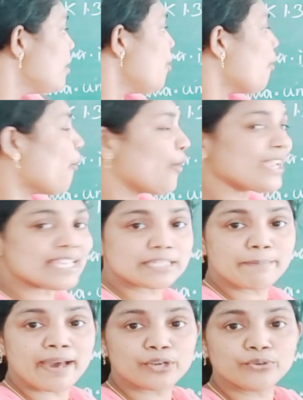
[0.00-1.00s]

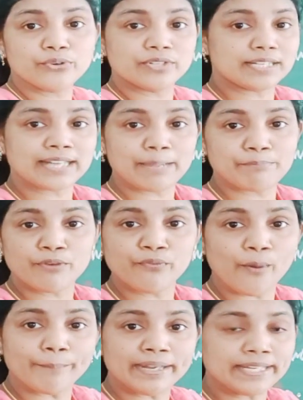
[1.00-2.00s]
OS bar 2, it's a type of
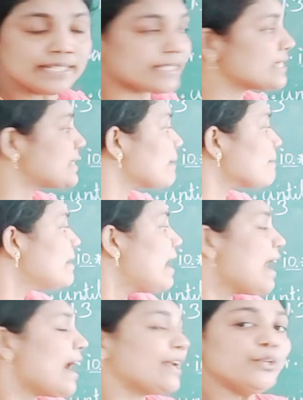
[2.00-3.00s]
operating system,
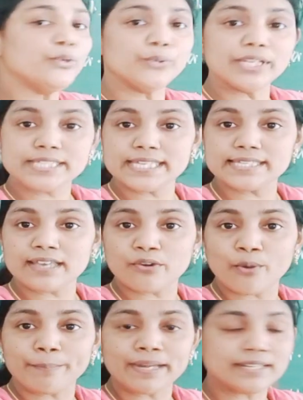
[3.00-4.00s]
and Unix is an
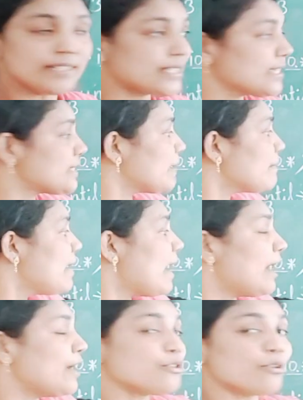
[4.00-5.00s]
operating system,
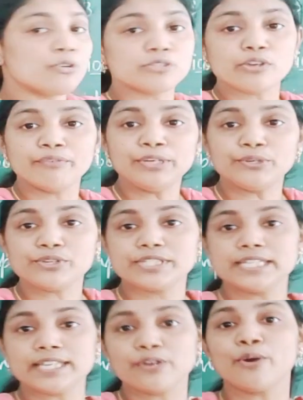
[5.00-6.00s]
and also Windows
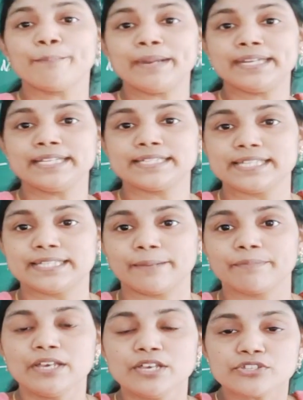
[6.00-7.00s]
is an operating
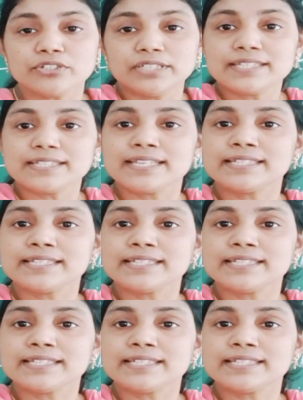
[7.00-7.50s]
system. So this is